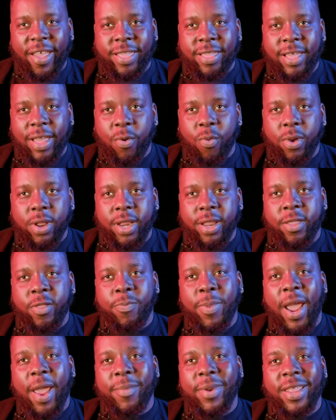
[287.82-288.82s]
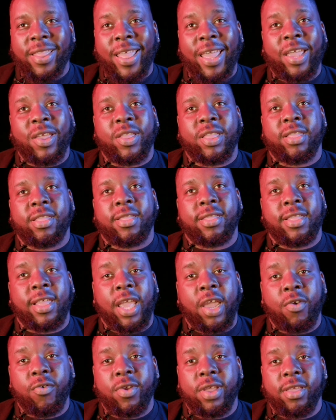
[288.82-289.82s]
say what inspired me to take it
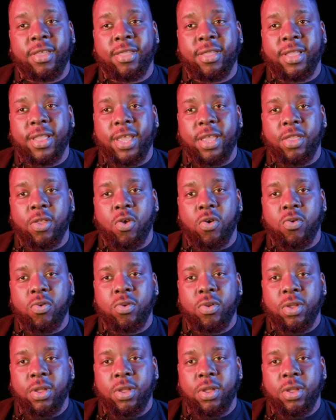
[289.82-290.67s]
seriously though